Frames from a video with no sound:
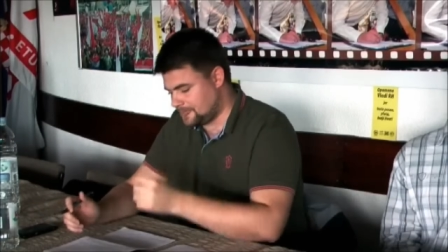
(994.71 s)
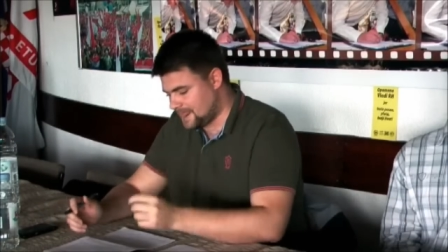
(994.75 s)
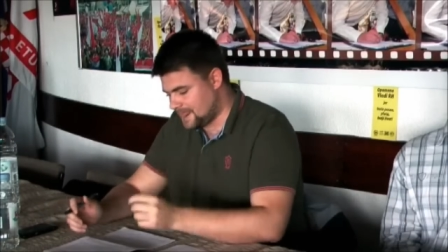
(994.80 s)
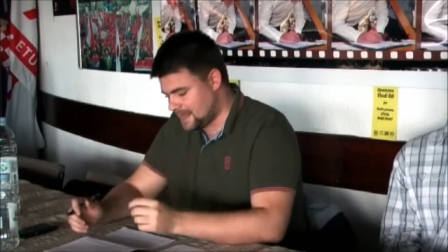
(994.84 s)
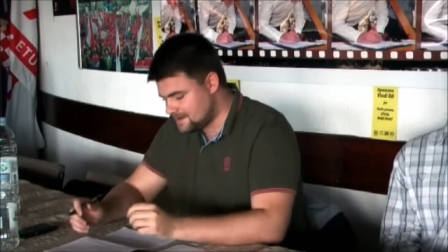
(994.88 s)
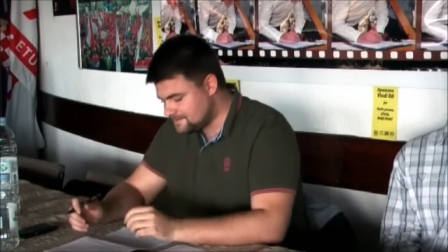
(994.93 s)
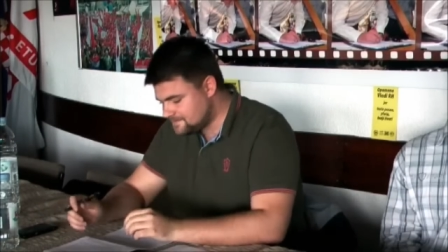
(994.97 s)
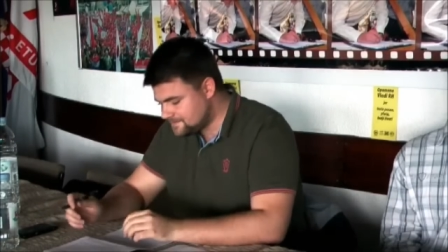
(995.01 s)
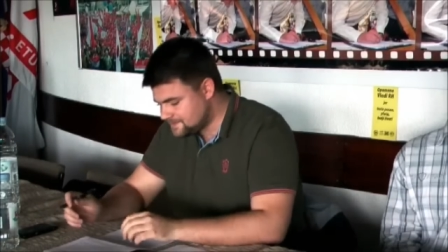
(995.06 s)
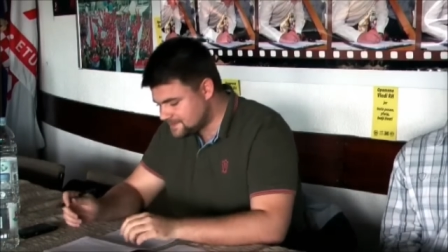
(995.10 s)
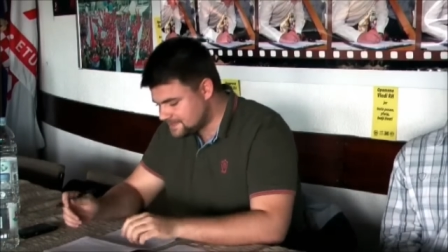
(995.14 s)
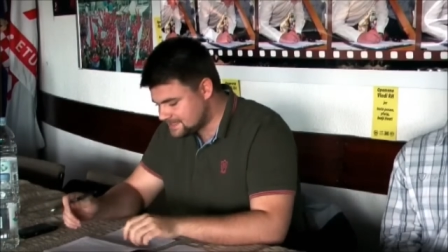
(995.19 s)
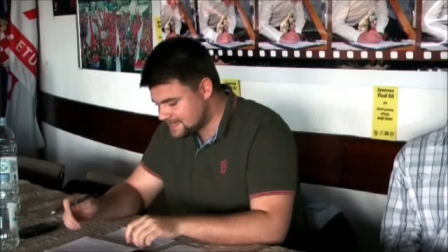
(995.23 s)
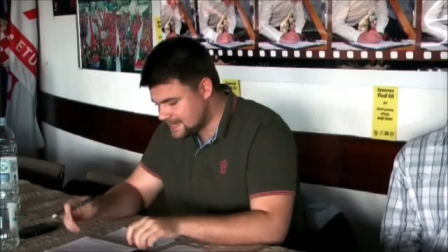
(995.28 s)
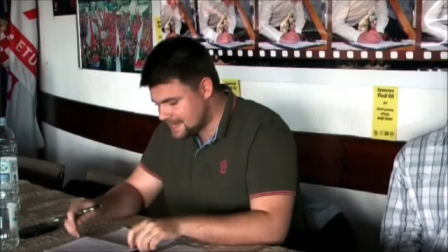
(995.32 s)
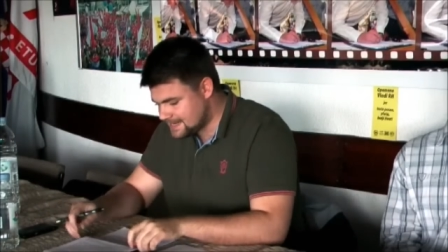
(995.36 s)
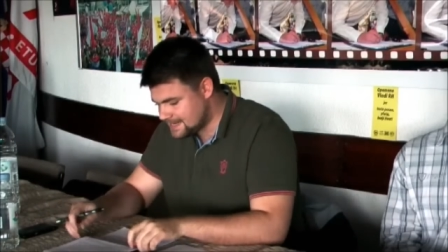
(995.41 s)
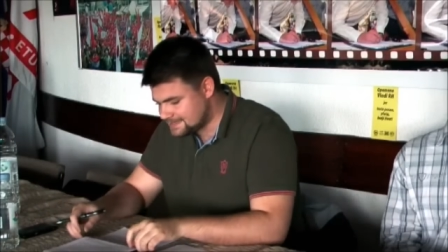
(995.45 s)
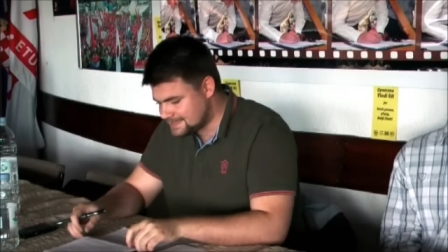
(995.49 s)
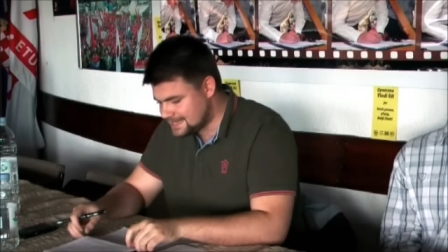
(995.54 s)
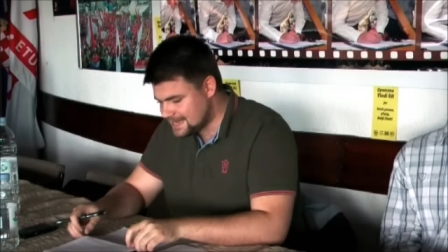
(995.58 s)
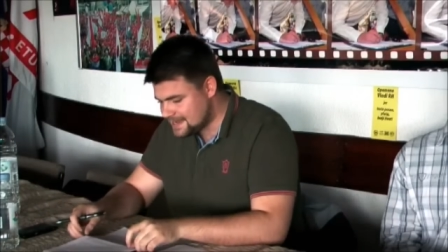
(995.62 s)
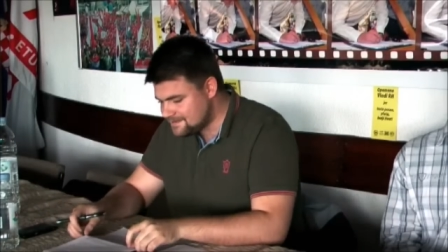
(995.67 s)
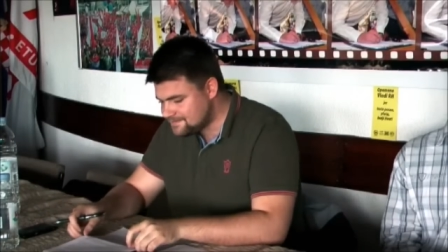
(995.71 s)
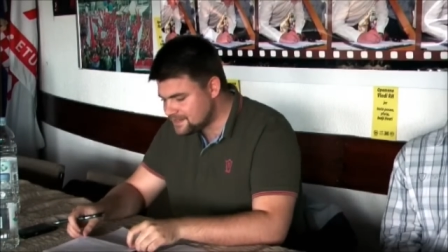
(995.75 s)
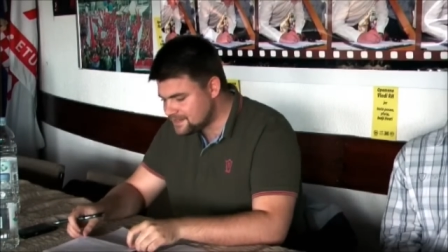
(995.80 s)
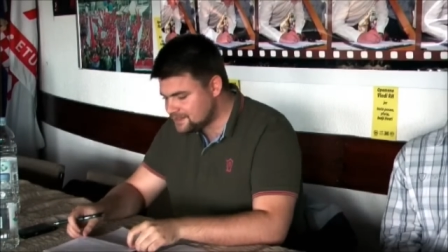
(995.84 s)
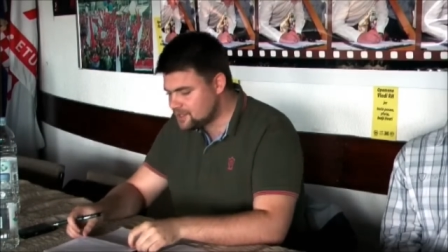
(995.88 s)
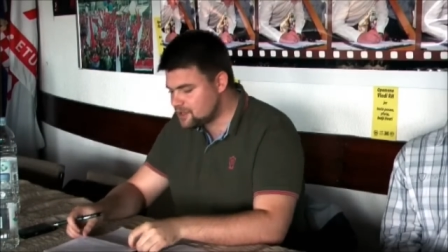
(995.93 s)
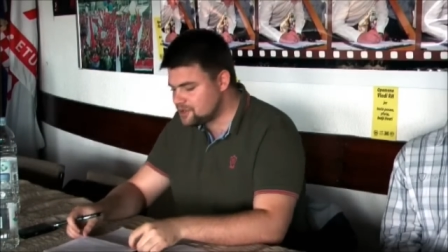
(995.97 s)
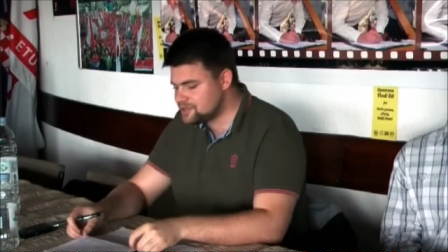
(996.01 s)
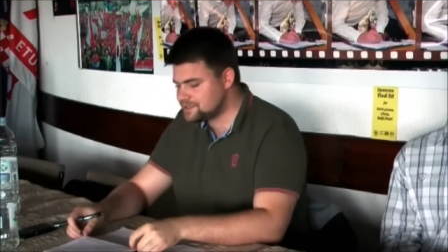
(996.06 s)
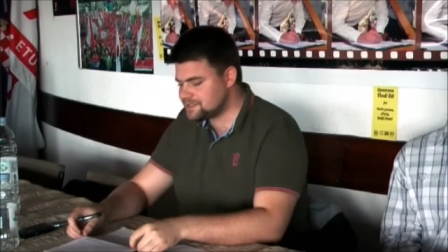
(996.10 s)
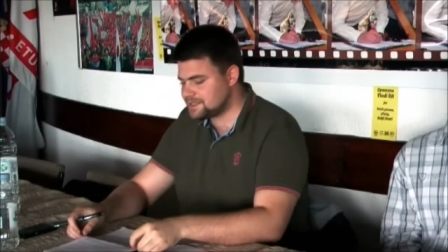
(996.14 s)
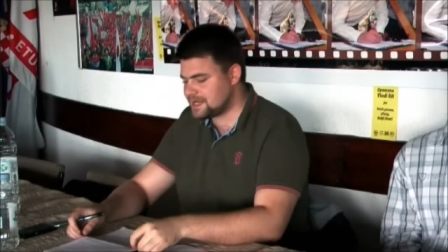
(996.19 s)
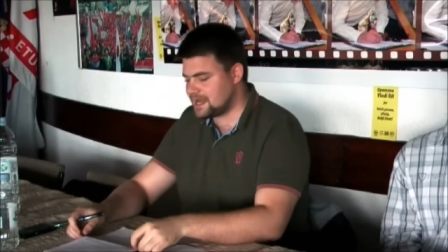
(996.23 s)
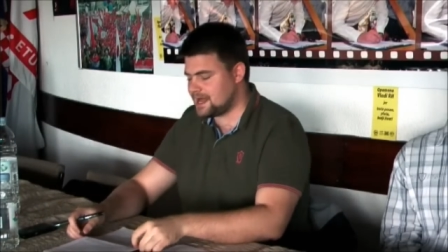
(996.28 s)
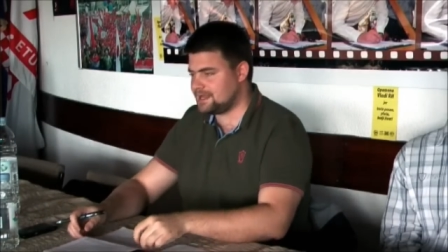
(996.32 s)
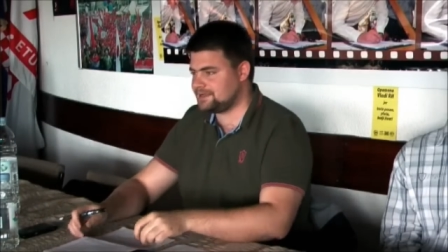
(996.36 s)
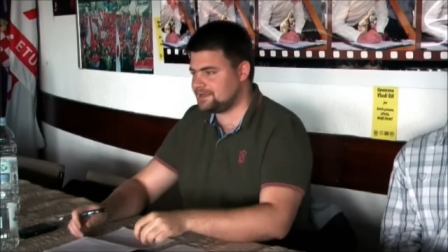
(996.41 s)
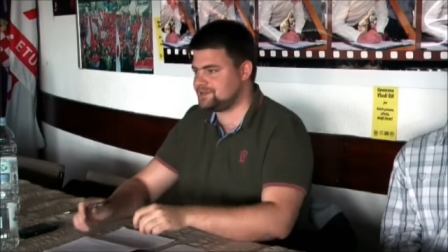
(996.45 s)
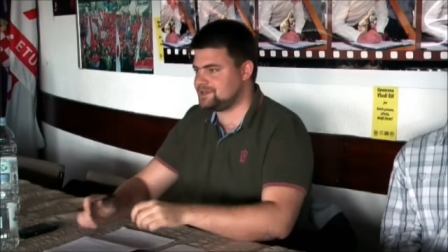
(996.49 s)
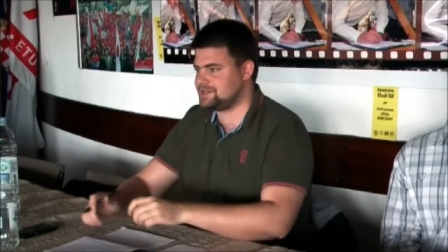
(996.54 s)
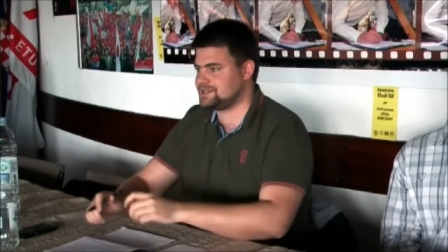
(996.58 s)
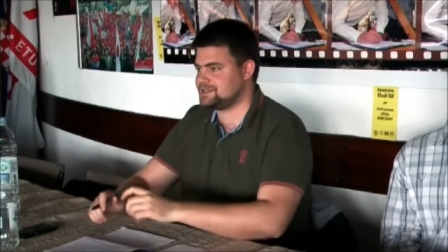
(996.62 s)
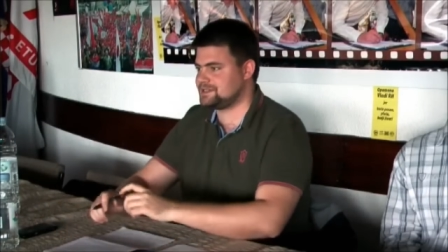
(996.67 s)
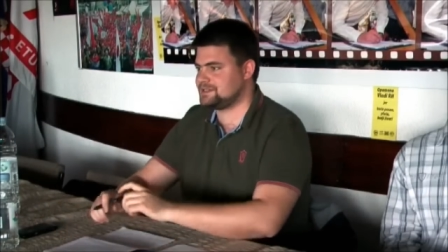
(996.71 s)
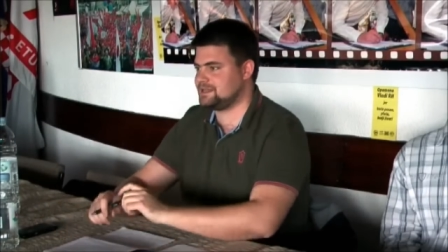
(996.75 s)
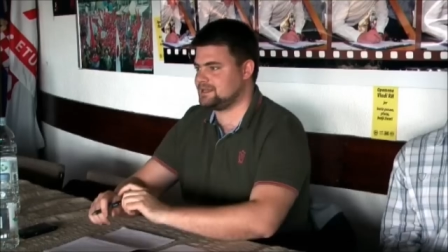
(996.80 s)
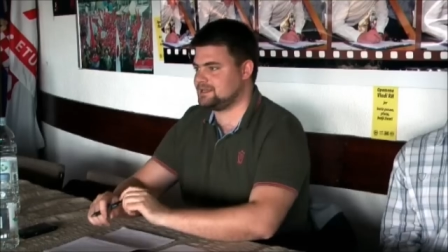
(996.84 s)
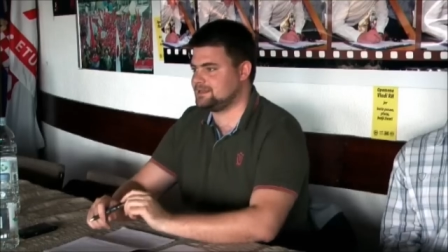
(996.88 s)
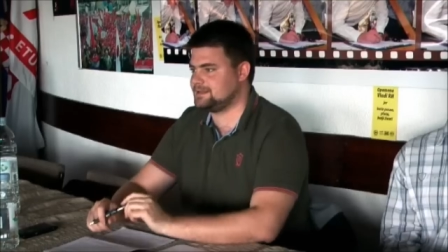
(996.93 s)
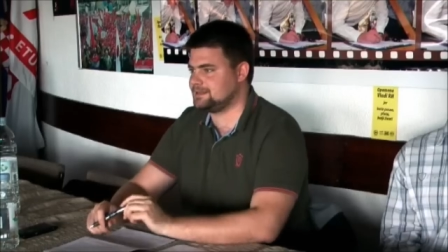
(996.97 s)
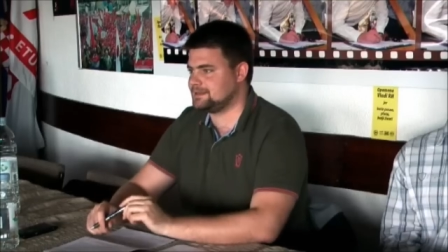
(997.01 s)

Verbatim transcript: emphasized, even those countries that,